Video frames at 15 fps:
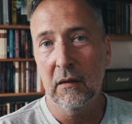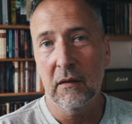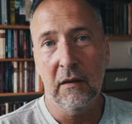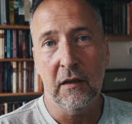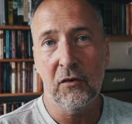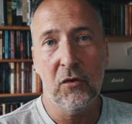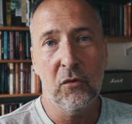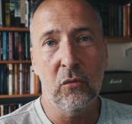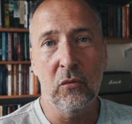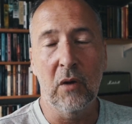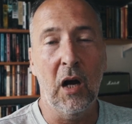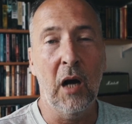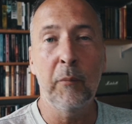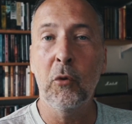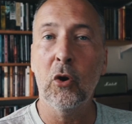That's all.
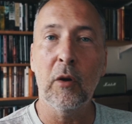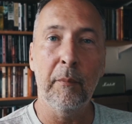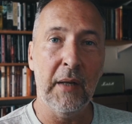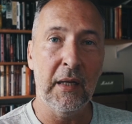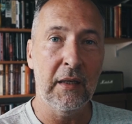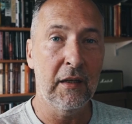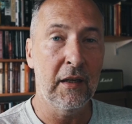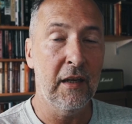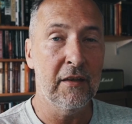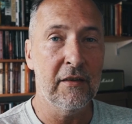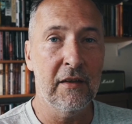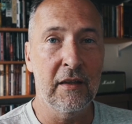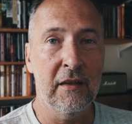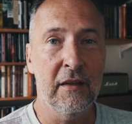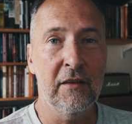I'm not complaining
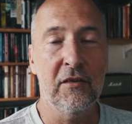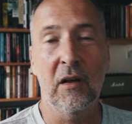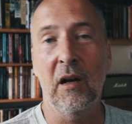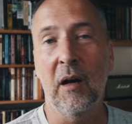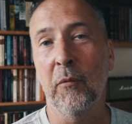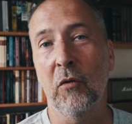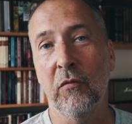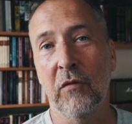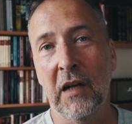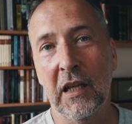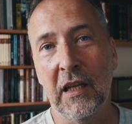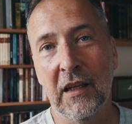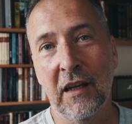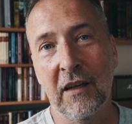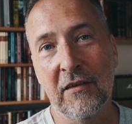against any of this. I'm not
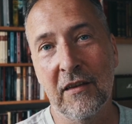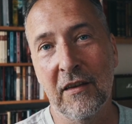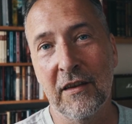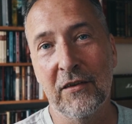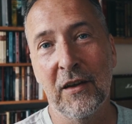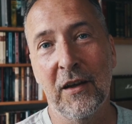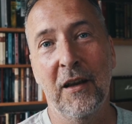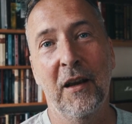railing against any of this.